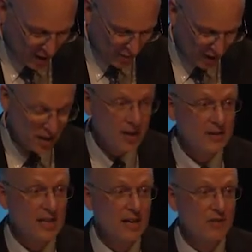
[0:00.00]
karma
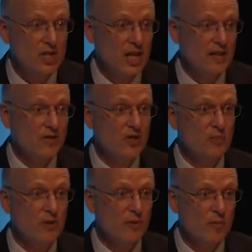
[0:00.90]
to have a chance to
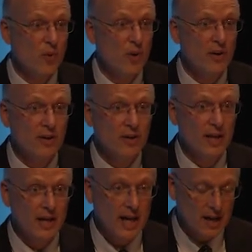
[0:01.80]
be reborn
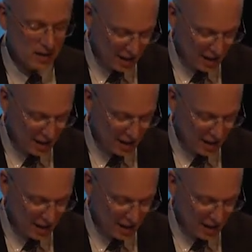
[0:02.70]
at a higher